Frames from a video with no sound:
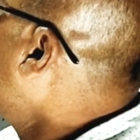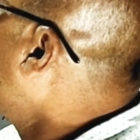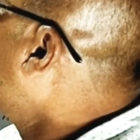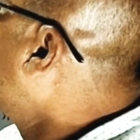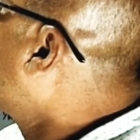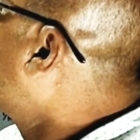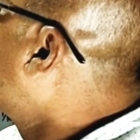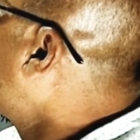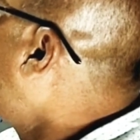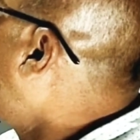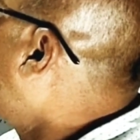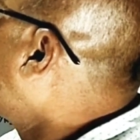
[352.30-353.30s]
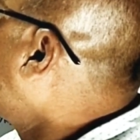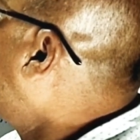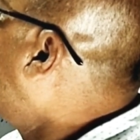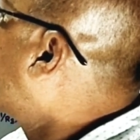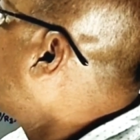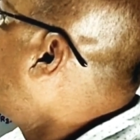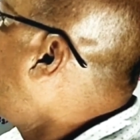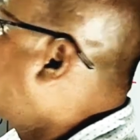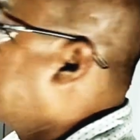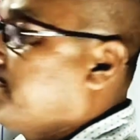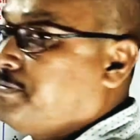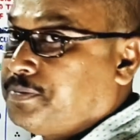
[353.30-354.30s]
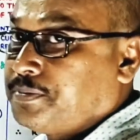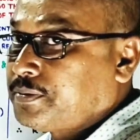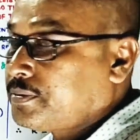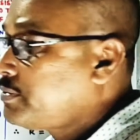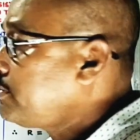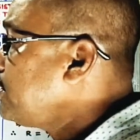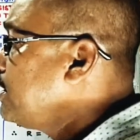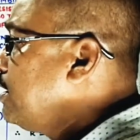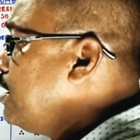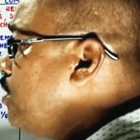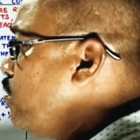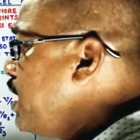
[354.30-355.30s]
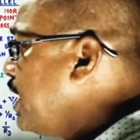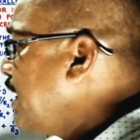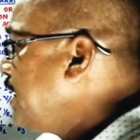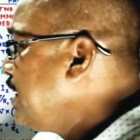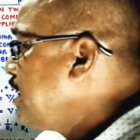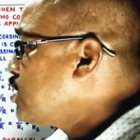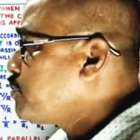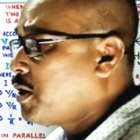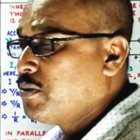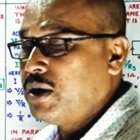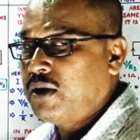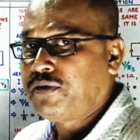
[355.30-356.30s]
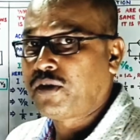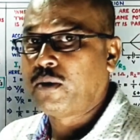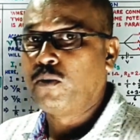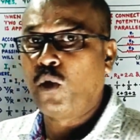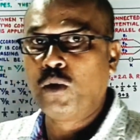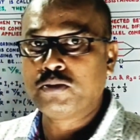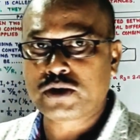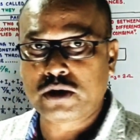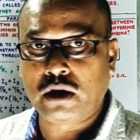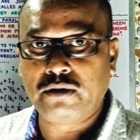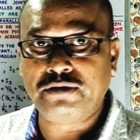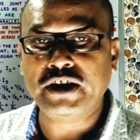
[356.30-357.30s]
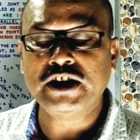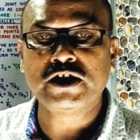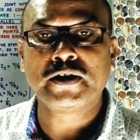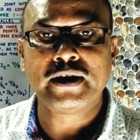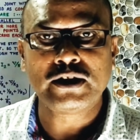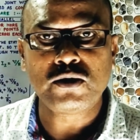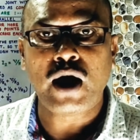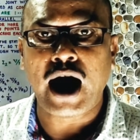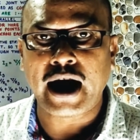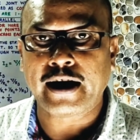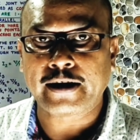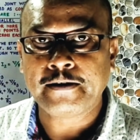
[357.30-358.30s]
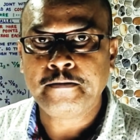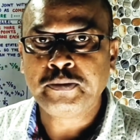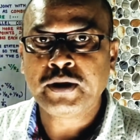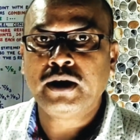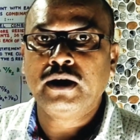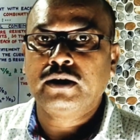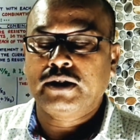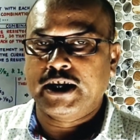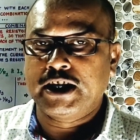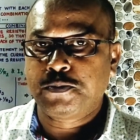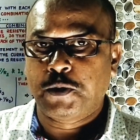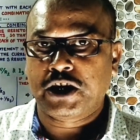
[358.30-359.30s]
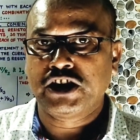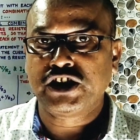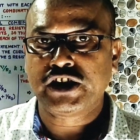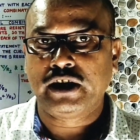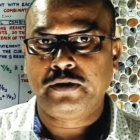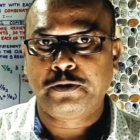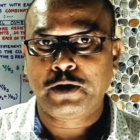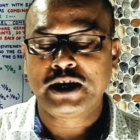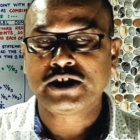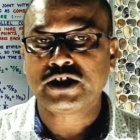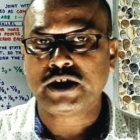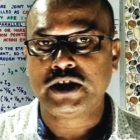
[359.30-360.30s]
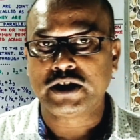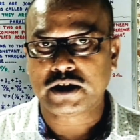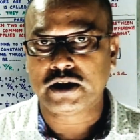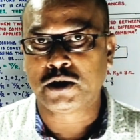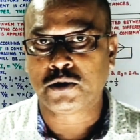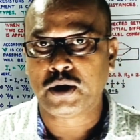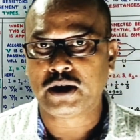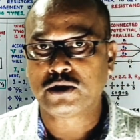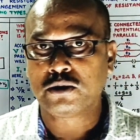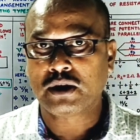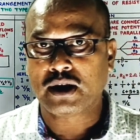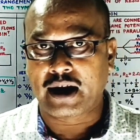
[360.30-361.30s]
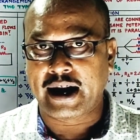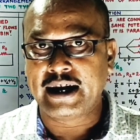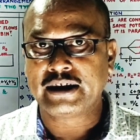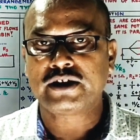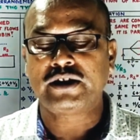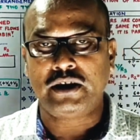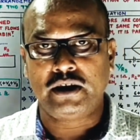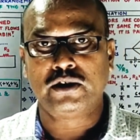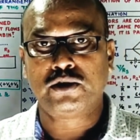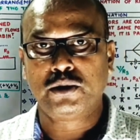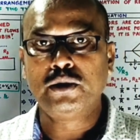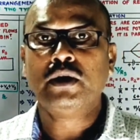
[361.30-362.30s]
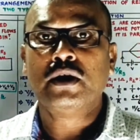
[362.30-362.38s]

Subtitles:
will be equal to IR1. We are getting this formula from Ohm's law. V is equal to IR. That is, potential difference is equal to current into